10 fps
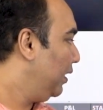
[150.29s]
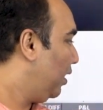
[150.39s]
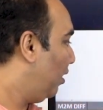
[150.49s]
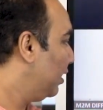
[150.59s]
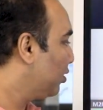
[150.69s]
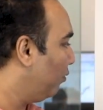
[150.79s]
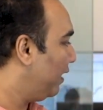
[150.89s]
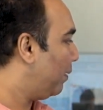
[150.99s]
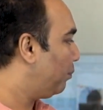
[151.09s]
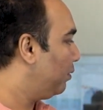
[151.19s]
Also,
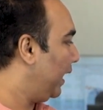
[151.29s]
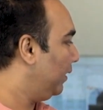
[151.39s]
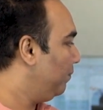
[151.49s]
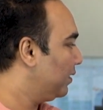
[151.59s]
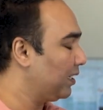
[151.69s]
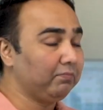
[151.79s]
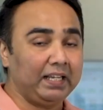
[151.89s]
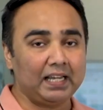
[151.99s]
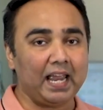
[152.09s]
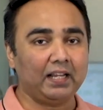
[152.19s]
we are putting something
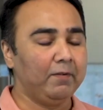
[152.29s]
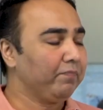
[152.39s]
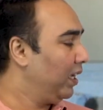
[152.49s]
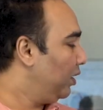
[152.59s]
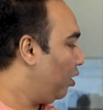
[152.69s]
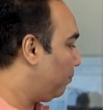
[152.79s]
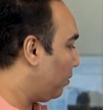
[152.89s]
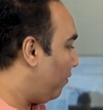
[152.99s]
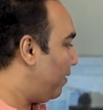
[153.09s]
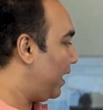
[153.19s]
like your
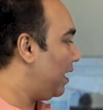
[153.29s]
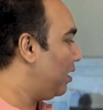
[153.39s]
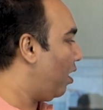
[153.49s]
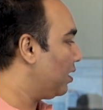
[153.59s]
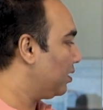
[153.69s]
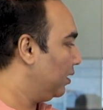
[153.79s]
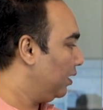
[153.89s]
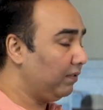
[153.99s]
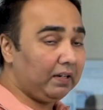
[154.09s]
profit and loss,